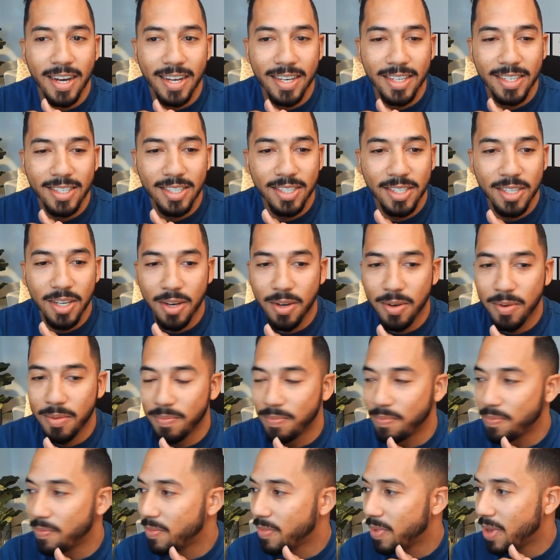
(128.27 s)
So
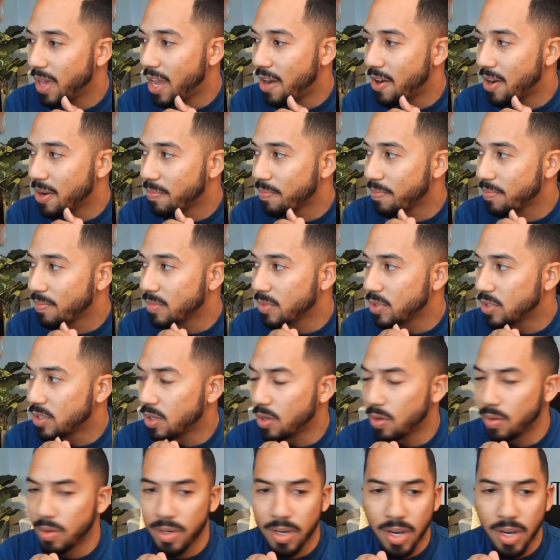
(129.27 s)
anyway, so